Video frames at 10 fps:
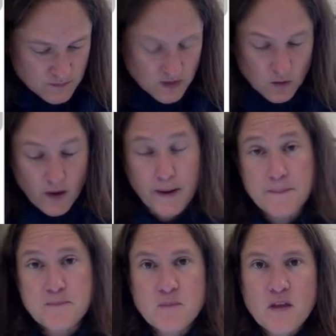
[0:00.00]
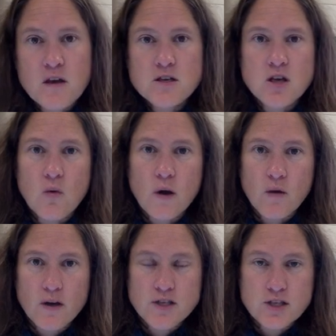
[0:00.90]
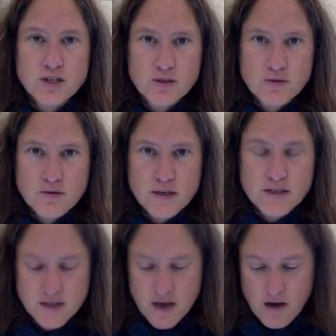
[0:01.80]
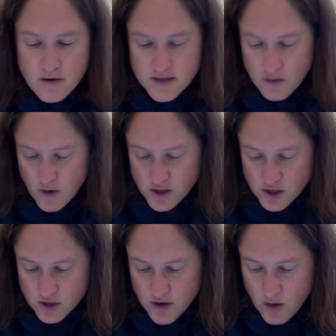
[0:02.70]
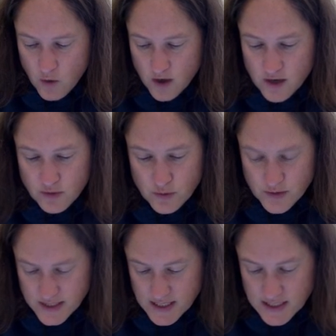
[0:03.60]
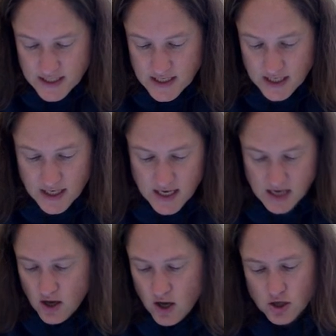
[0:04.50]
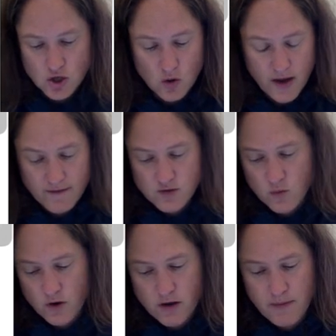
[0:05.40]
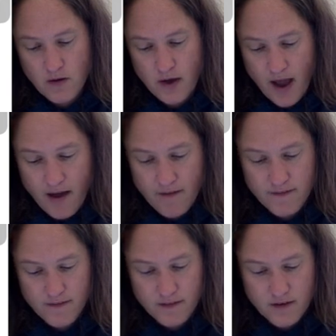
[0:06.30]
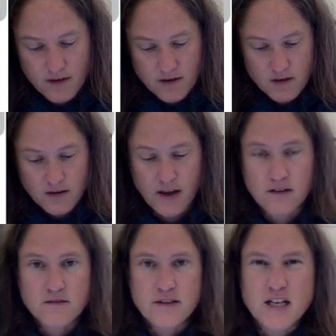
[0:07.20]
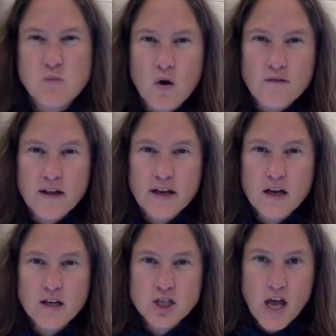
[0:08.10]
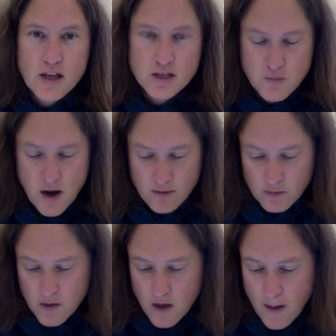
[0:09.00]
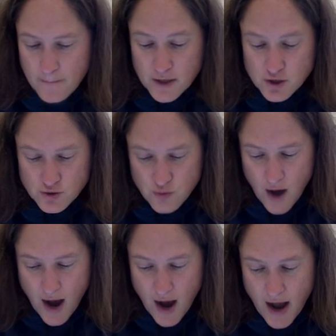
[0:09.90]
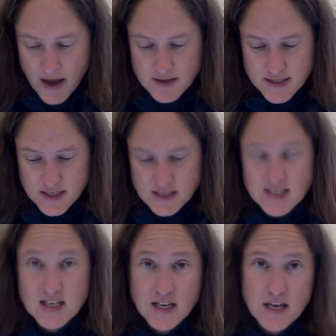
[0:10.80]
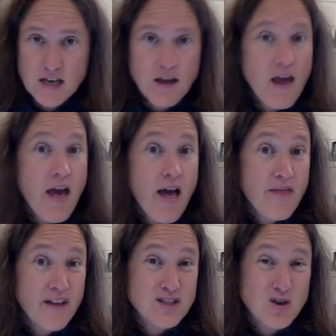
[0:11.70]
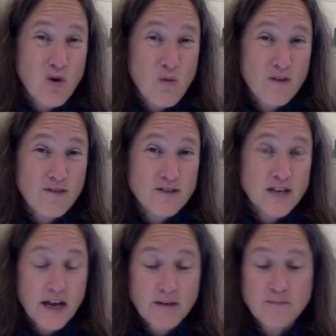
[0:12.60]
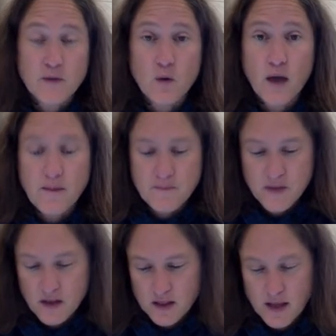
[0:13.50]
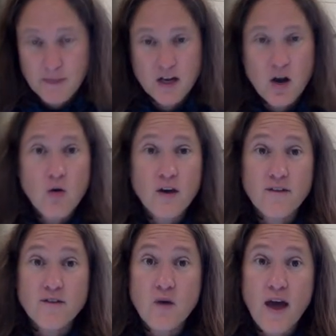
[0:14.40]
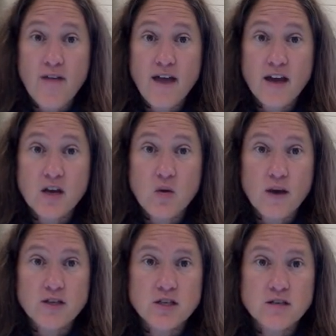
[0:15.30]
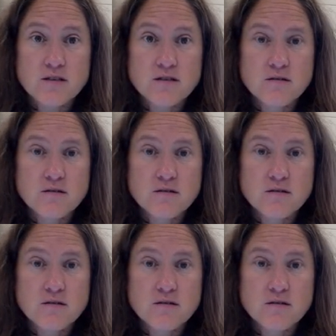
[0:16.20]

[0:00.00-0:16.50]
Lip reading: Okay? So what I want you to do the rest of the hour is I want you to try working through C, D, and E. Don't have to worry about F. Okay? That's more of like a challenge problem. But try C, D, and E. And that's your homework for tonight. Okay? Let me know if you have any questions.